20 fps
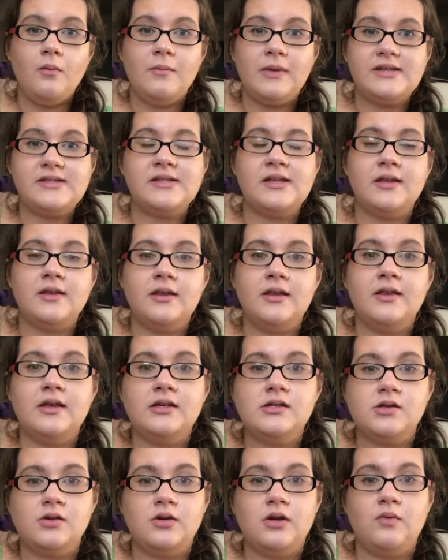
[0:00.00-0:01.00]
Basically, they
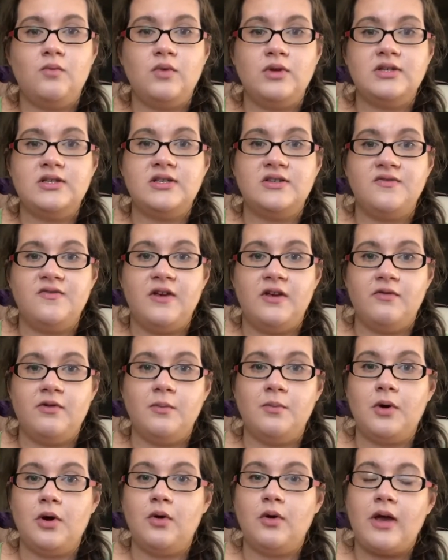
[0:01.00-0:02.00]
told him once his fever
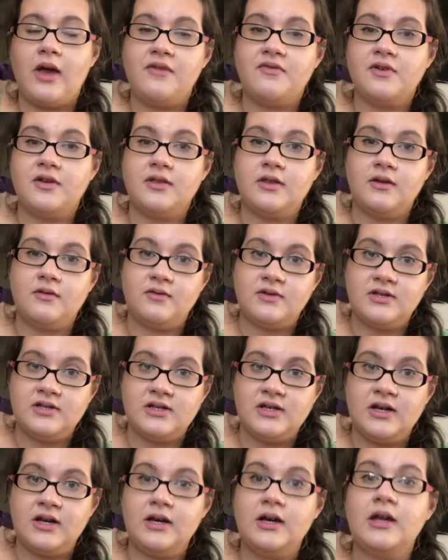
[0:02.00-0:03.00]
broke, everything was
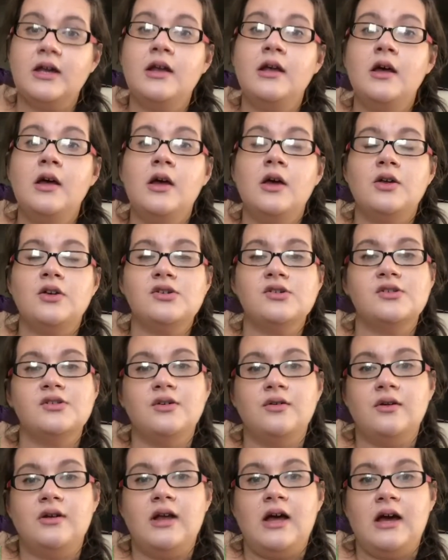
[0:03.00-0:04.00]
good. You're
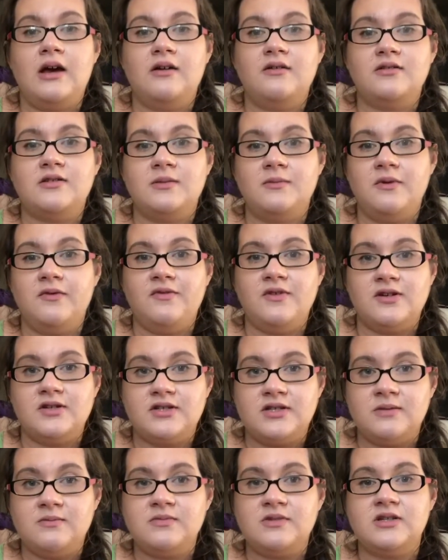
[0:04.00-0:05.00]
still gonna have some of your
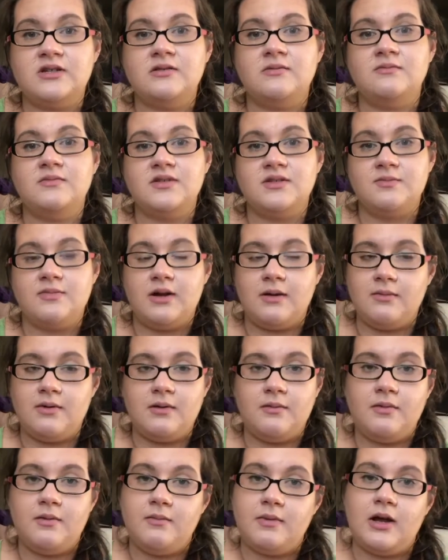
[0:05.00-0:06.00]
symptoms, blah,
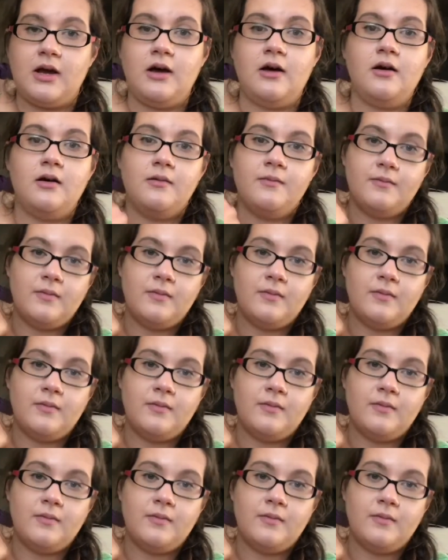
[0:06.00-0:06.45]
blah, blah, blah.